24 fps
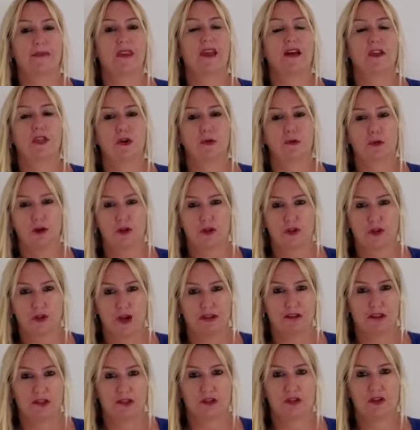the World
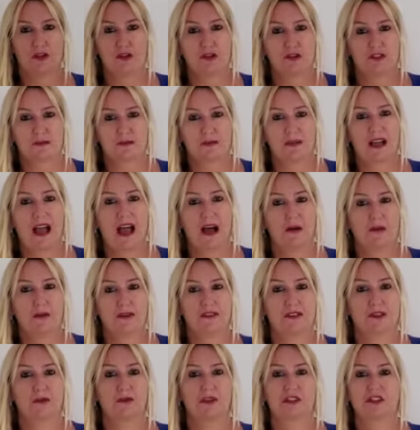Travel and Tourism
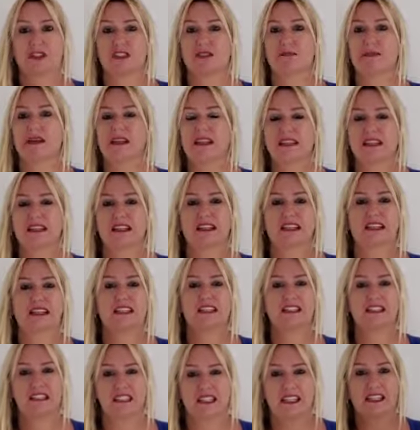Council, which is basically
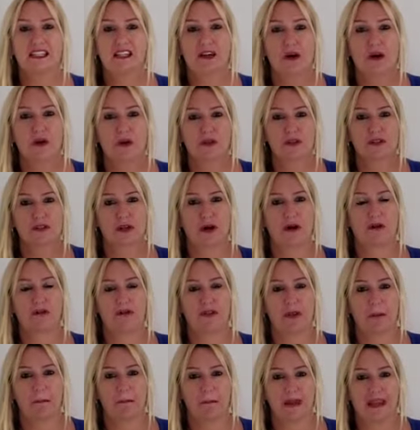CEOs of
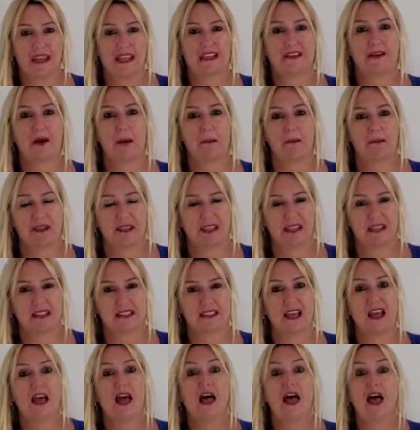the main companies.
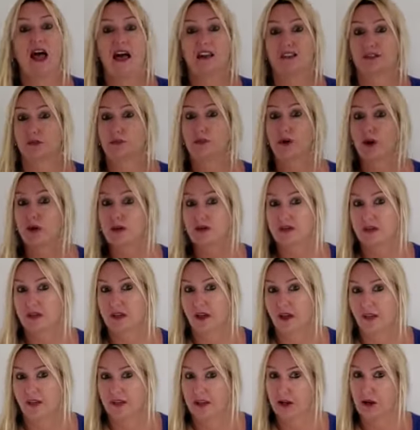As opposed to
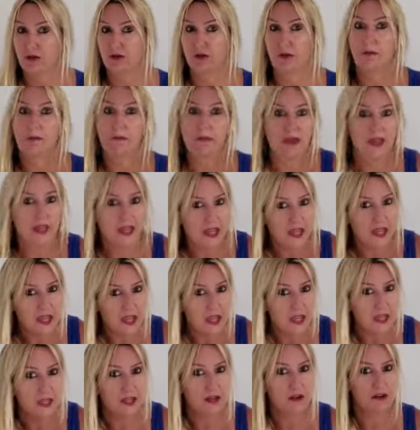that, the other
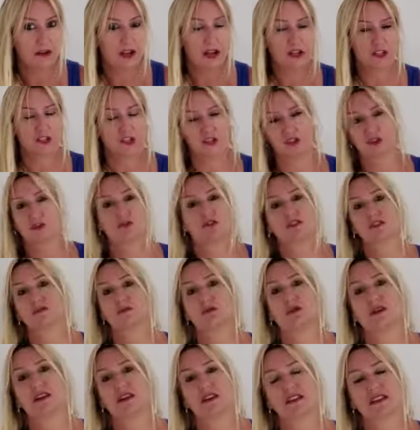big international tourism
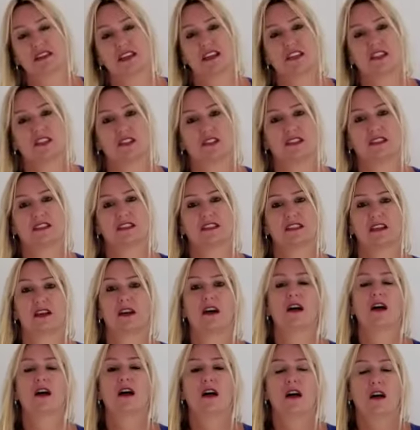organization is the
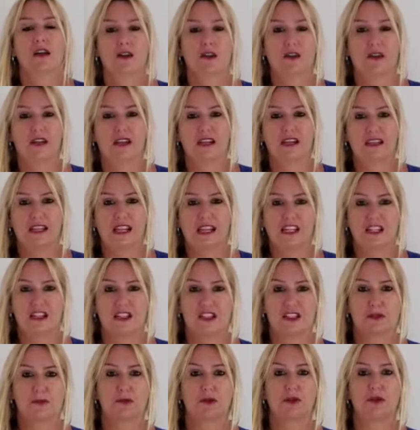United
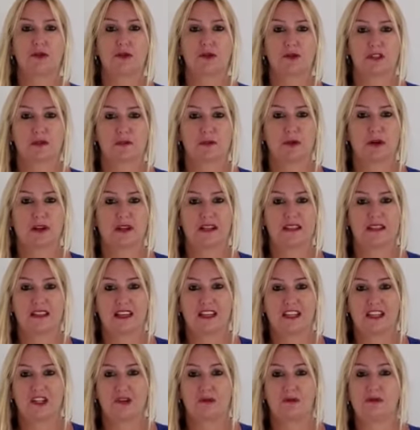Nations World Tourism
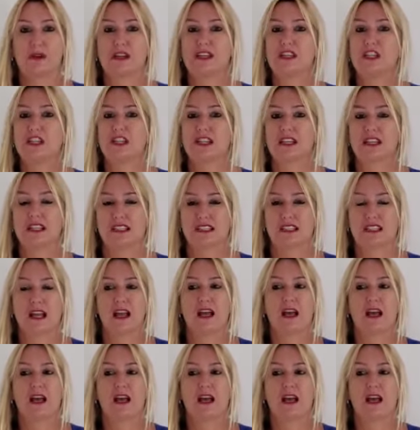Organization, which is,